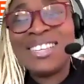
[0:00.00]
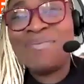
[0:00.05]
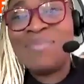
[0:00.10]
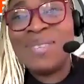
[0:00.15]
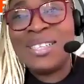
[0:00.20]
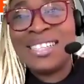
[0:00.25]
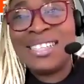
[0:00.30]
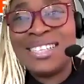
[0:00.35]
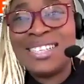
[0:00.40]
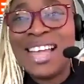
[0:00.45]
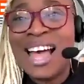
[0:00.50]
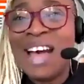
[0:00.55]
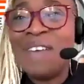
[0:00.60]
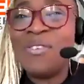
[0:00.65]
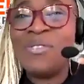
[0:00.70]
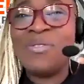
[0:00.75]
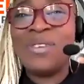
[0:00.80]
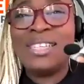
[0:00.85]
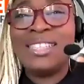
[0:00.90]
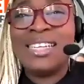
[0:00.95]
business.
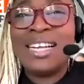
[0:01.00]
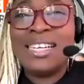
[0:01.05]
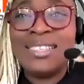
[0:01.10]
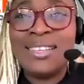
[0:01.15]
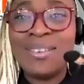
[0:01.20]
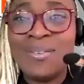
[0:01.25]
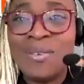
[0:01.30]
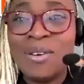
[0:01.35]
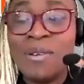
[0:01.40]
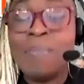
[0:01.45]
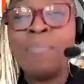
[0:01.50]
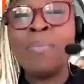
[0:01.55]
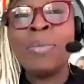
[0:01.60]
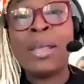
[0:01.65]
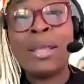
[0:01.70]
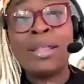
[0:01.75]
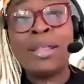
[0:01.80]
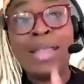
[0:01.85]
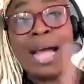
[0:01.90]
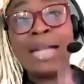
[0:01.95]
Have a fantastic one.
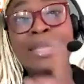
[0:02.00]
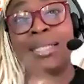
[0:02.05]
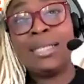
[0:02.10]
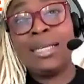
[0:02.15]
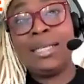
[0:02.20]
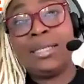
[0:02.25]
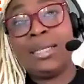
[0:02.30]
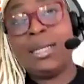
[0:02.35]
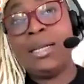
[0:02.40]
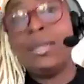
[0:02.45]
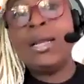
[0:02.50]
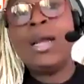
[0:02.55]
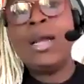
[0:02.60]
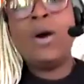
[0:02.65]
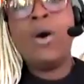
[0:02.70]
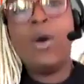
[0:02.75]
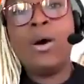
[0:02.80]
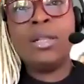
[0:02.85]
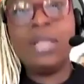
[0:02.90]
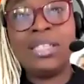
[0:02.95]
That's it
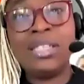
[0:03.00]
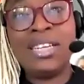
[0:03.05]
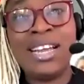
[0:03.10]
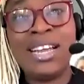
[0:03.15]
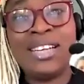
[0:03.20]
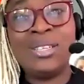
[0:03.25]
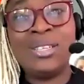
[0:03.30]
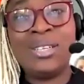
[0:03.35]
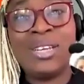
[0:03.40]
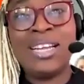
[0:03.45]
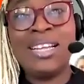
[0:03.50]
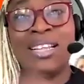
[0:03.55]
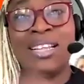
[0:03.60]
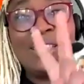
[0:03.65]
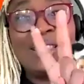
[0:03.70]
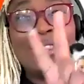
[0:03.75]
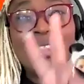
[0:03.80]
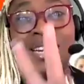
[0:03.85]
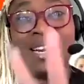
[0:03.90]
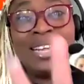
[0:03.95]
on the synergy today.
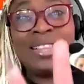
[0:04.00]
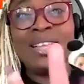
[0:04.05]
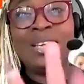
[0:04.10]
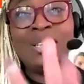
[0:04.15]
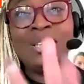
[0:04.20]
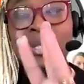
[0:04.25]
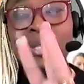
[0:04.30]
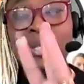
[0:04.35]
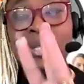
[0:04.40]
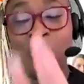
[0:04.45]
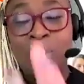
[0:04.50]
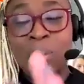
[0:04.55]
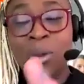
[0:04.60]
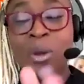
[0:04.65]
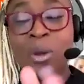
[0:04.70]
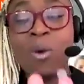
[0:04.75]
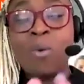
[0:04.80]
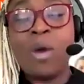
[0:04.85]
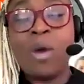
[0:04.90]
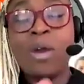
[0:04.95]
3 things to do
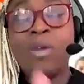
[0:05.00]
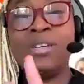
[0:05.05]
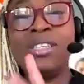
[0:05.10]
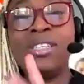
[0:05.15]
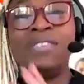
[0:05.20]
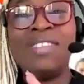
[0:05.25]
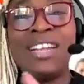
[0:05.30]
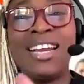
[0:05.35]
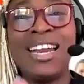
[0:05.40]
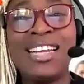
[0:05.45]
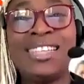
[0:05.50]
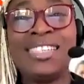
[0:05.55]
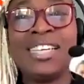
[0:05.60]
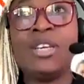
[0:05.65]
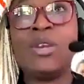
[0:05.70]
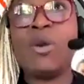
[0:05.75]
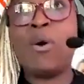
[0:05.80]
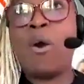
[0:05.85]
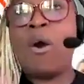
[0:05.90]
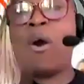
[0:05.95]
when you receive the letter.
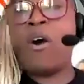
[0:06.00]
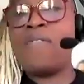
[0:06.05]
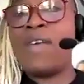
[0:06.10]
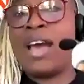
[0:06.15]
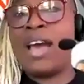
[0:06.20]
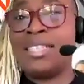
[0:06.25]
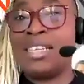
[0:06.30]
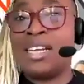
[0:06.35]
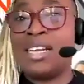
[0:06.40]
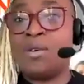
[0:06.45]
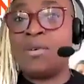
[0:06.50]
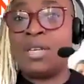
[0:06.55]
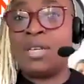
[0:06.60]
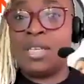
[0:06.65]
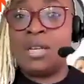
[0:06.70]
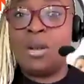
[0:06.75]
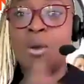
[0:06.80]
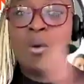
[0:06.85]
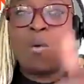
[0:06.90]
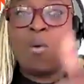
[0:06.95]
Your cover is
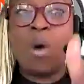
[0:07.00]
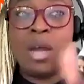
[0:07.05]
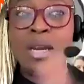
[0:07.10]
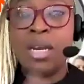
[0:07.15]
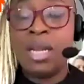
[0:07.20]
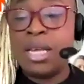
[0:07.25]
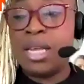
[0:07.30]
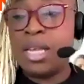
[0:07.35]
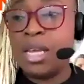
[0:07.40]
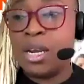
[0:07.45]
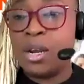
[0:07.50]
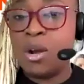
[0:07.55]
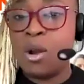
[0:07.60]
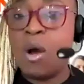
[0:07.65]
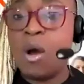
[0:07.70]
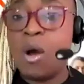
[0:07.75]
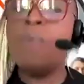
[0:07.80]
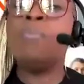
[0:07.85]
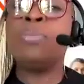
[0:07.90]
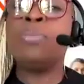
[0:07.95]
requested. 1,
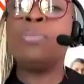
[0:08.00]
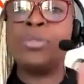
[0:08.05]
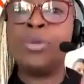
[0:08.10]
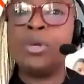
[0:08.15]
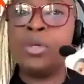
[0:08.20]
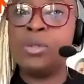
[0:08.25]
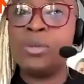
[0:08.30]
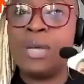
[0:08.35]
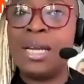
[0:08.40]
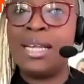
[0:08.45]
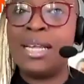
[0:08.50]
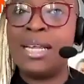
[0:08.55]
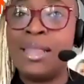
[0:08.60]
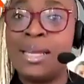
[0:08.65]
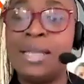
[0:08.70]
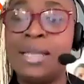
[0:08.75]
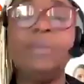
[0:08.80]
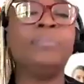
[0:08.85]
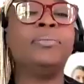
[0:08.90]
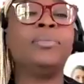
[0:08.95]
ignore, don't do
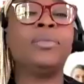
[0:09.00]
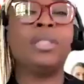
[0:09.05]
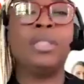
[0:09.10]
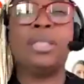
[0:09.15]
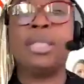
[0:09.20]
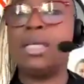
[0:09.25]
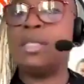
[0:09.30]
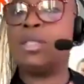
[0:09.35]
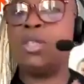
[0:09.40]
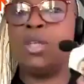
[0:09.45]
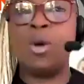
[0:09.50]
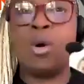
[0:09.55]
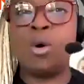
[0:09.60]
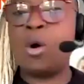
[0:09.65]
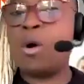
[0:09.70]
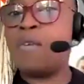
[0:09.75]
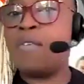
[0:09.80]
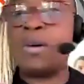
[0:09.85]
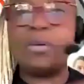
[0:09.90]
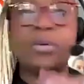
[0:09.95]
anything.
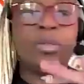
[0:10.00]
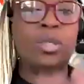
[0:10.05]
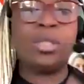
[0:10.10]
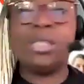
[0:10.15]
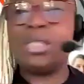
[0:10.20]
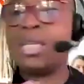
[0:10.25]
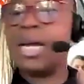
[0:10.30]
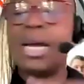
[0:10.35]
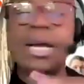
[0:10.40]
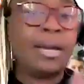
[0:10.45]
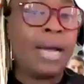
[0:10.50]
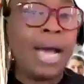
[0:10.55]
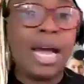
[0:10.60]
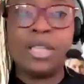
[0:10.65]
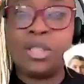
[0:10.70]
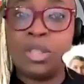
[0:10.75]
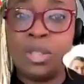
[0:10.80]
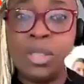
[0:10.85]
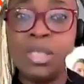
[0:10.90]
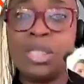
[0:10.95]
Your cover will just
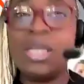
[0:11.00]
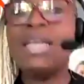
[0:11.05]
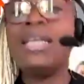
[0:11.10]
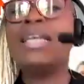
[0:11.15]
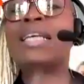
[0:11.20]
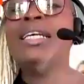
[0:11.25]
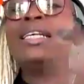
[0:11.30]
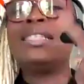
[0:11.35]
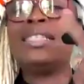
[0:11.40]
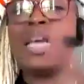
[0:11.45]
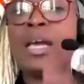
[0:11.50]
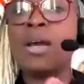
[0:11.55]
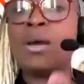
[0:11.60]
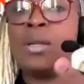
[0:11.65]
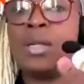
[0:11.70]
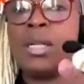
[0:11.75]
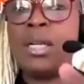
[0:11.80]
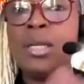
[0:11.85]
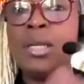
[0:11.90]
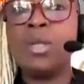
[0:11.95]
adjust.
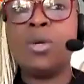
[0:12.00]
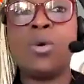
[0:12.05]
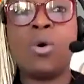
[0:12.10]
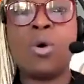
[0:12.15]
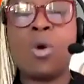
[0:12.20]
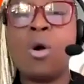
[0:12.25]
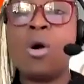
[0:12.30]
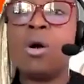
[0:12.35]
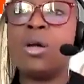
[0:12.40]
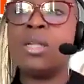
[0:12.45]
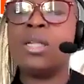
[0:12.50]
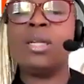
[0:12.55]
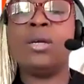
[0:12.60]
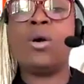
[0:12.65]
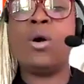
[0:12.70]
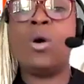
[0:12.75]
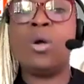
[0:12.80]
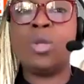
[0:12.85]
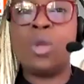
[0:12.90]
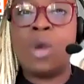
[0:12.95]
Secondly, you could
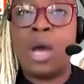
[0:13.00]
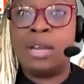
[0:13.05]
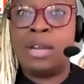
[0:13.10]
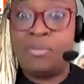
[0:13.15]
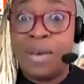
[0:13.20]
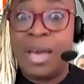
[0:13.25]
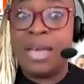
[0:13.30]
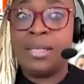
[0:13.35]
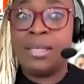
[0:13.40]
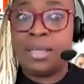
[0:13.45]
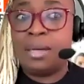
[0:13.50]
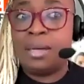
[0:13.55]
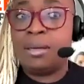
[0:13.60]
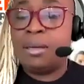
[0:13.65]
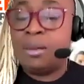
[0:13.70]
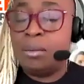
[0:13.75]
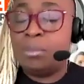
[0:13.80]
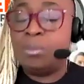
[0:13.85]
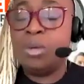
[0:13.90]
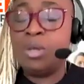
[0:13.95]
call your
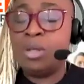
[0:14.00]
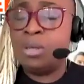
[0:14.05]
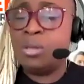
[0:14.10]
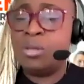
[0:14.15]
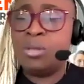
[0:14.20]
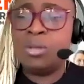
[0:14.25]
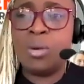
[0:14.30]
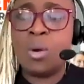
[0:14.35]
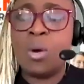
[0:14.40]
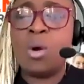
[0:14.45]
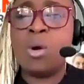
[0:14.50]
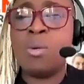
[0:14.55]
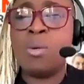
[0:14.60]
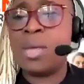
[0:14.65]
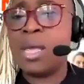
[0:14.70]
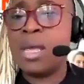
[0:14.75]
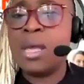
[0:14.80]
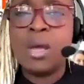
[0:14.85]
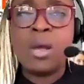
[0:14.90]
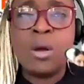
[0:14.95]
advisor. So call
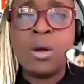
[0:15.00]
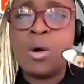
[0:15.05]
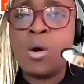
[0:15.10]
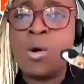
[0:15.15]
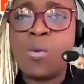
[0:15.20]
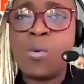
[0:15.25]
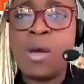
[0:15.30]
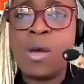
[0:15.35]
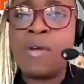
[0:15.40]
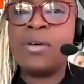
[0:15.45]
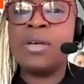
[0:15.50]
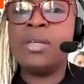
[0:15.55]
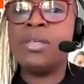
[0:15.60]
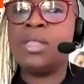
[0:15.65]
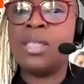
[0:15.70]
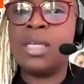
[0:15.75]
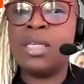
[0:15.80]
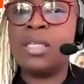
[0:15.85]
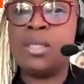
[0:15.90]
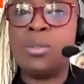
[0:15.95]
me, call whoever
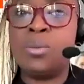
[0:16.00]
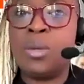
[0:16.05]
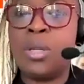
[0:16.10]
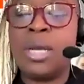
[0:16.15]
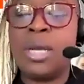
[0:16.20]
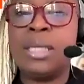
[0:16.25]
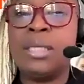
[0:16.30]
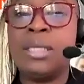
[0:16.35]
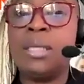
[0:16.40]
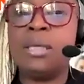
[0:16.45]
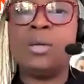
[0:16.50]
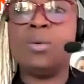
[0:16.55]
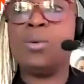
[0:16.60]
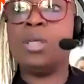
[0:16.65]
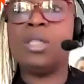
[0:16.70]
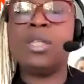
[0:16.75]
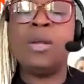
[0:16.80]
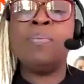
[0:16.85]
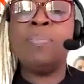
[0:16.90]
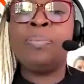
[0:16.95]
shared this with you, and say, you know
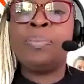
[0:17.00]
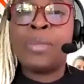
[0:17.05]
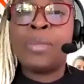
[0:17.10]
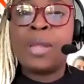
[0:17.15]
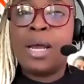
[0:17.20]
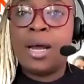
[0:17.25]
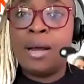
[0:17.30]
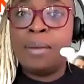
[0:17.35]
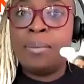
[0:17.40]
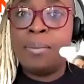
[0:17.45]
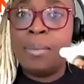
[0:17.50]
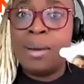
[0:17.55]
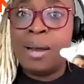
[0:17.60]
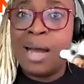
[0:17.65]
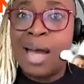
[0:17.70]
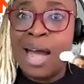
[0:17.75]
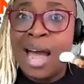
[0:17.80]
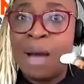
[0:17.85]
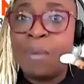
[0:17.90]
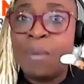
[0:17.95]
what,
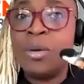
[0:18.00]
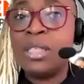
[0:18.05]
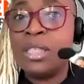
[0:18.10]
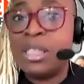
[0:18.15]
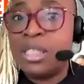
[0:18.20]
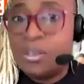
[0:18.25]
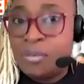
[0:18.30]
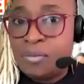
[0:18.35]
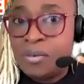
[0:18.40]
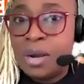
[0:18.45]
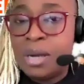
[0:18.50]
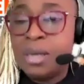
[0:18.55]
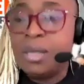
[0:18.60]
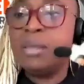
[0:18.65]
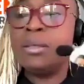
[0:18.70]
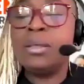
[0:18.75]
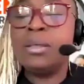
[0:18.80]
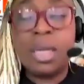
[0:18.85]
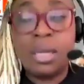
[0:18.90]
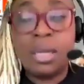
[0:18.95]
I want it deferred.
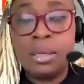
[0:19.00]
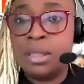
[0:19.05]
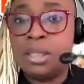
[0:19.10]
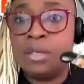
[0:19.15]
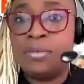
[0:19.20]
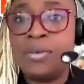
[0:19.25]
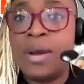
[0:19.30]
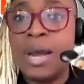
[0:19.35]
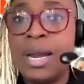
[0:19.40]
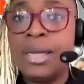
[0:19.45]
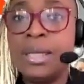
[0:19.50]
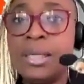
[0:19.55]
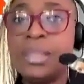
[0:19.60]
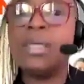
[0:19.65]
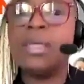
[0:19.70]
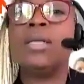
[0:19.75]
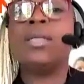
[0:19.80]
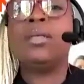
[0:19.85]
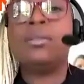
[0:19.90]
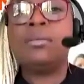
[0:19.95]
Yes, deferred.
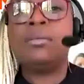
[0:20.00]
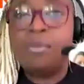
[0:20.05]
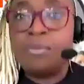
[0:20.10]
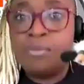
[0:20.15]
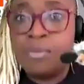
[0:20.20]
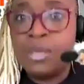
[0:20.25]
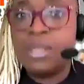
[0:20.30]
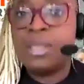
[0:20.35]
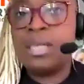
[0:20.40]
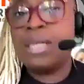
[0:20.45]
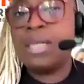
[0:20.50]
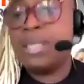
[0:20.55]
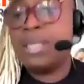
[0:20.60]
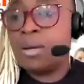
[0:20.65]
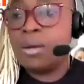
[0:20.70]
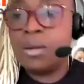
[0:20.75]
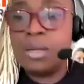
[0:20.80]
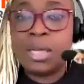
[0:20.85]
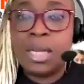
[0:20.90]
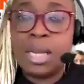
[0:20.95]
First year,
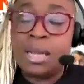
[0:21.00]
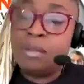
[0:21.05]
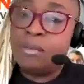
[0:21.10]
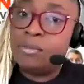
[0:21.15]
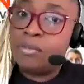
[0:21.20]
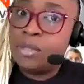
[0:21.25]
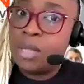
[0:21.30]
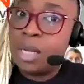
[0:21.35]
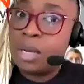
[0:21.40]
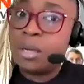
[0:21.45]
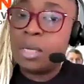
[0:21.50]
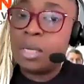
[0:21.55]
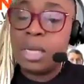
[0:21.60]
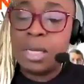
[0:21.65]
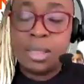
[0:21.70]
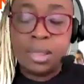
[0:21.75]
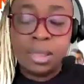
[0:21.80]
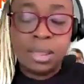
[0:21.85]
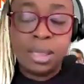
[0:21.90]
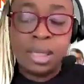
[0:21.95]
second year. If second
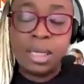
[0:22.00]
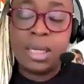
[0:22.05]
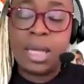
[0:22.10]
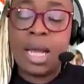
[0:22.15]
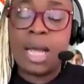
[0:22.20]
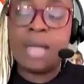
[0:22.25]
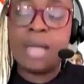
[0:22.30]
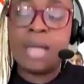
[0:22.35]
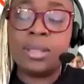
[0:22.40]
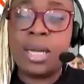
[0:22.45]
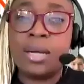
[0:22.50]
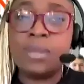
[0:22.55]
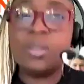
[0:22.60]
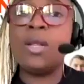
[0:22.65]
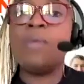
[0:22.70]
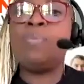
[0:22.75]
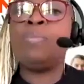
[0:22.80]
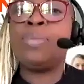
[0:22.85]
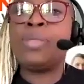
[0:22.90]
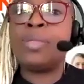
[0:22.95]
year is cancel out.
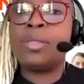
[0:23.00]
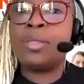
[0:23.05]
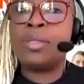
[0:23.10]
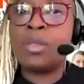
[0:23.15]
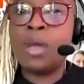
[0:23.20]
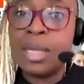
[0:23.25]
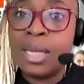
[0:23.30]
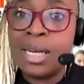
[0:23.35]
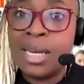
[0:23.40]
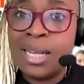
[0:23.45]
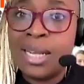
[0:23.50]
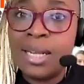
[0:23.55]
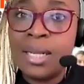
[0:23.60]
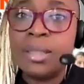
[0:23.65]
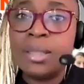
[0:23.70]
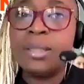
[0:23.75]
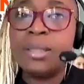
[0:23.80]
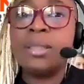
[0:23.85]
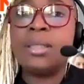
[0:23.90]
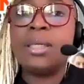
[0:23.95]

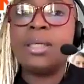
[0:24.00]
Thirdly,